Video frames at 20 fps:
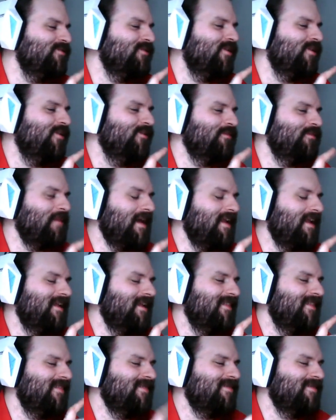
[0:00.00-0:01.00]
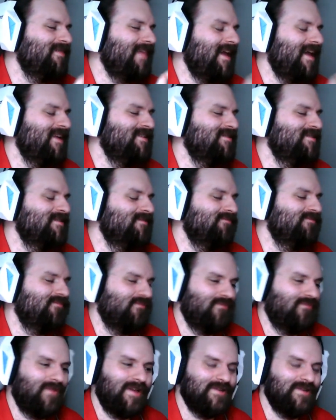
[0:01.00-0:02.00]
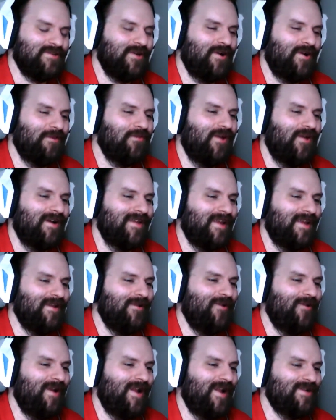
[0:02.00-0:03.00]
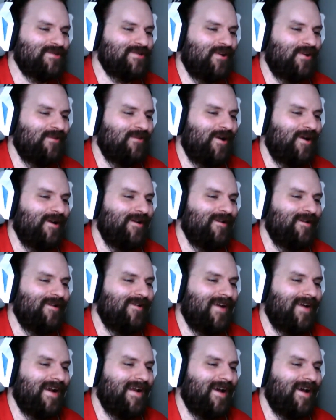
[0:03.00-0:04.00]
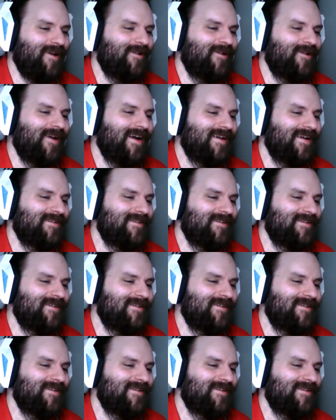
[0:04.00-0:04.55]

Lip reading: note that is because you're plugged into an external monitor right now, correct?